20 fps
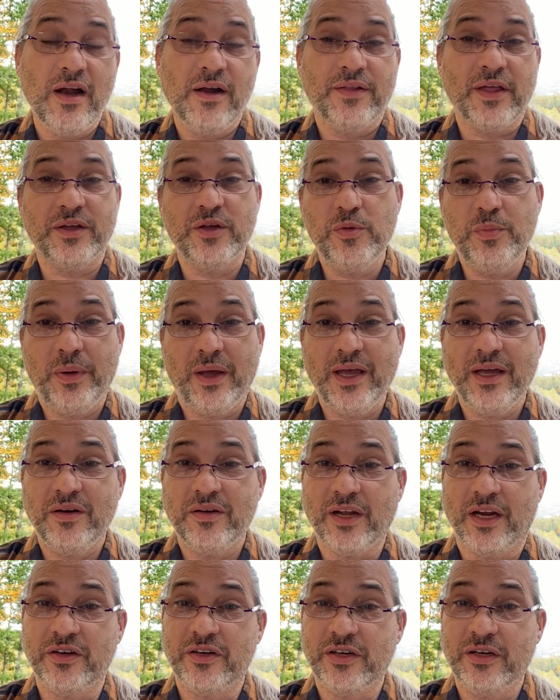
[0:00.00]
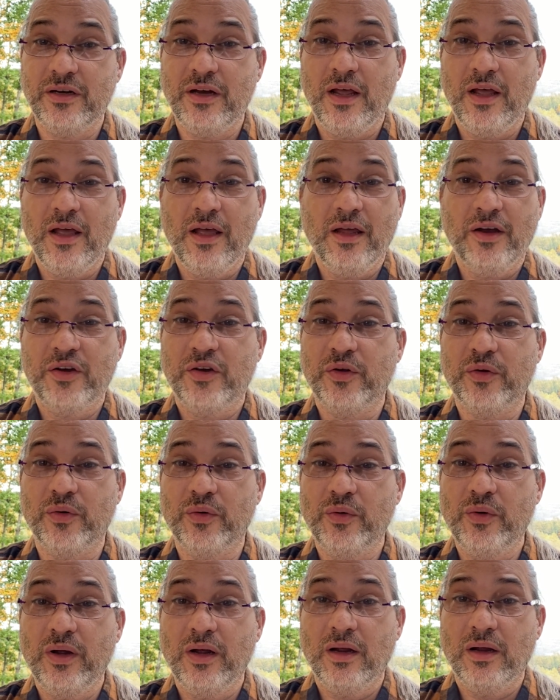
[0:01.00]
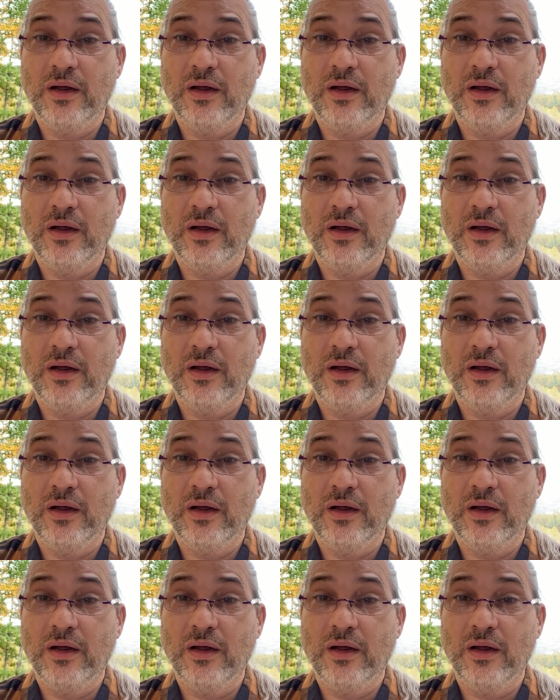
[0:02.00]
that you pay attention to